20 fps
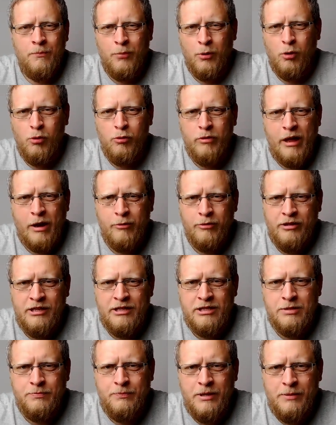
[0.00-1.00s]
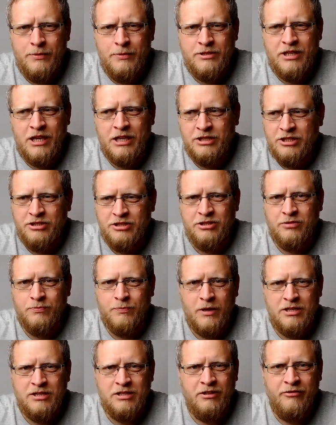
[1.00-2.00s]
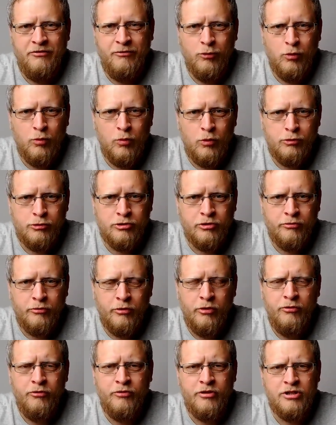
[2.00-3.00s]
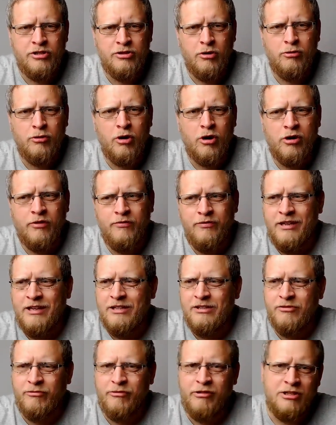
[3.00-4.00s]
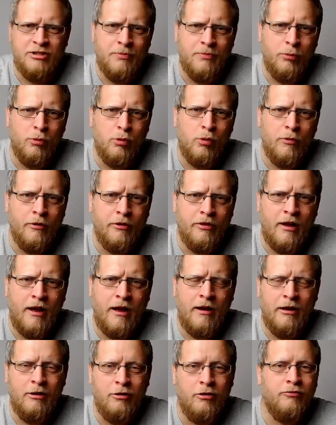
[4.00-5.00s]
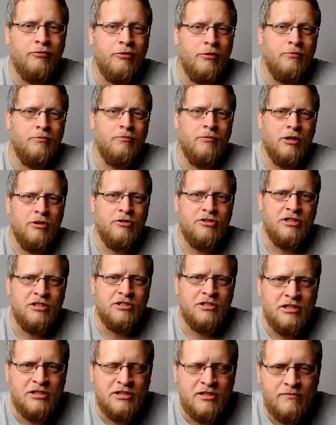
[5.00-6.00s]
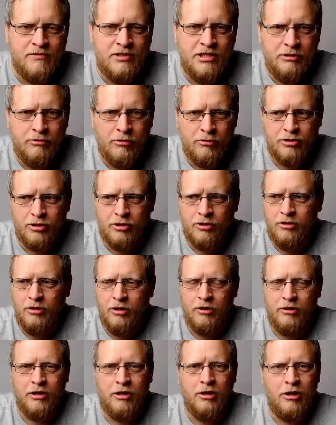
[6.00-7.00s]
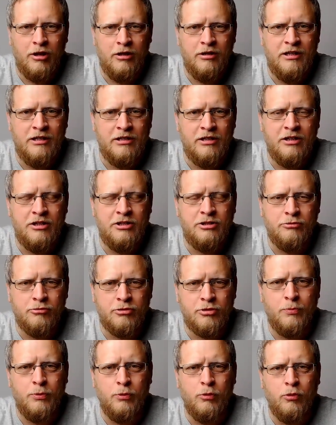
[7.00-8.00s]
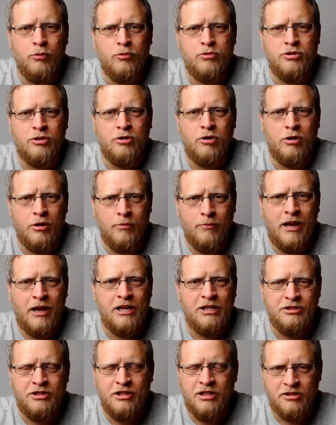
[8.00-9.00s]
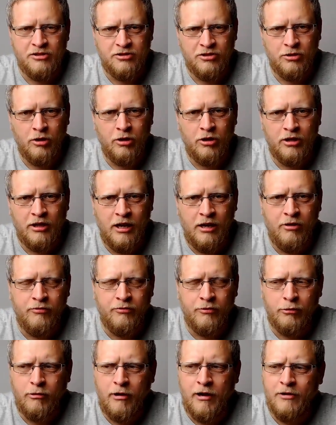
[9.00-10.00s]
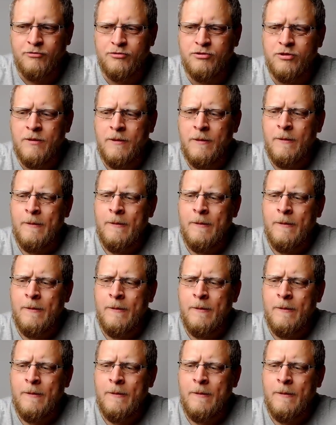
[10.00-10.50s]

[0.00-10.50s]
But all that would need to be potentially is just basically four walls and a roof. There's no kind of need for any support with that. And often, you know, 16, 17-year-olds, you know, they're going to need additional support to kind of manage things and kind of get off the ground.